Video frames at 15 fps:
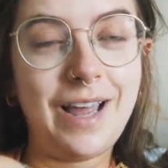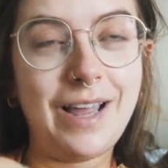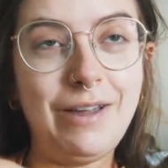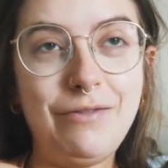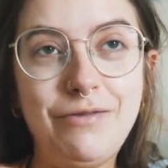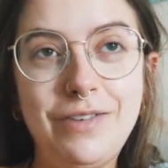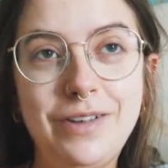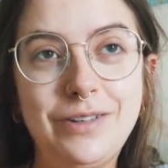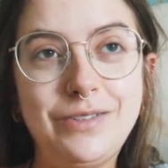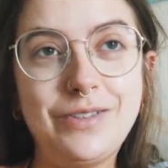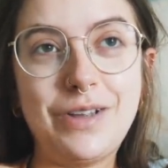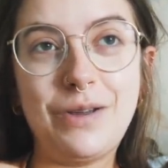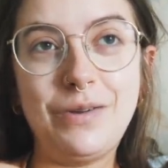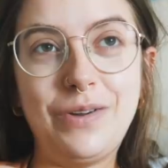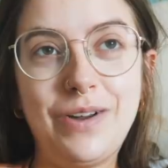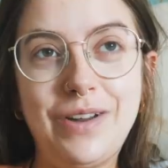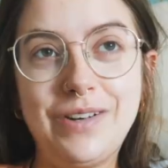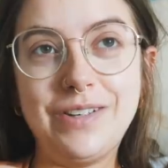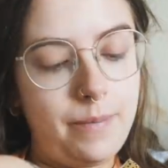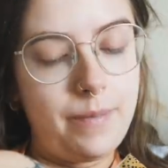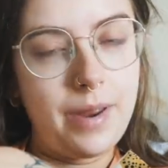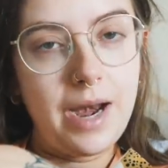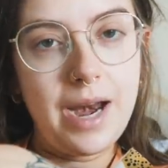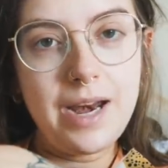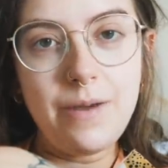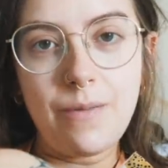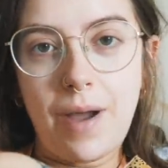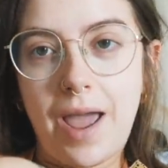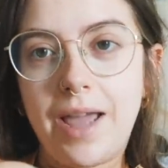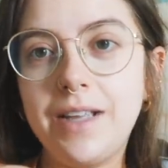like it feels so good but
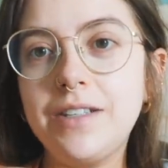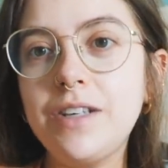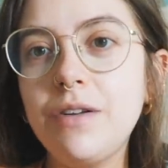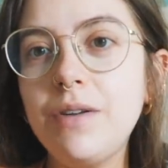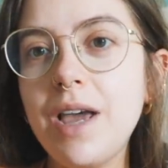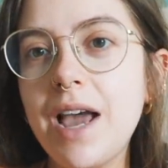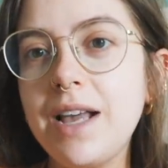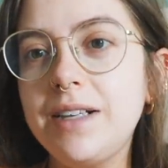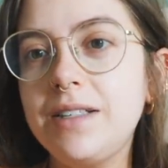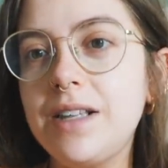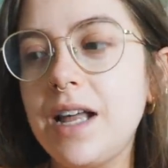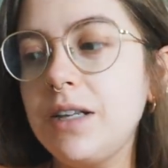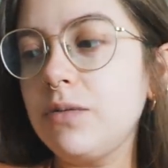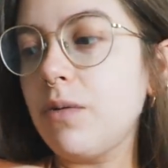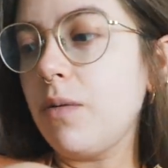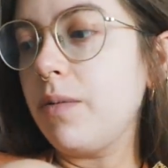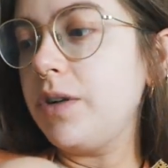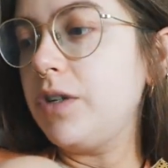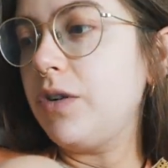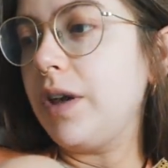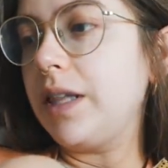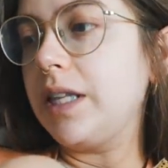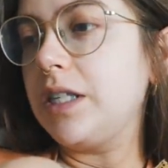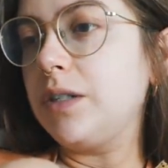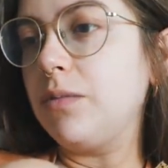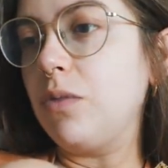anyway so yes that's what we're doing this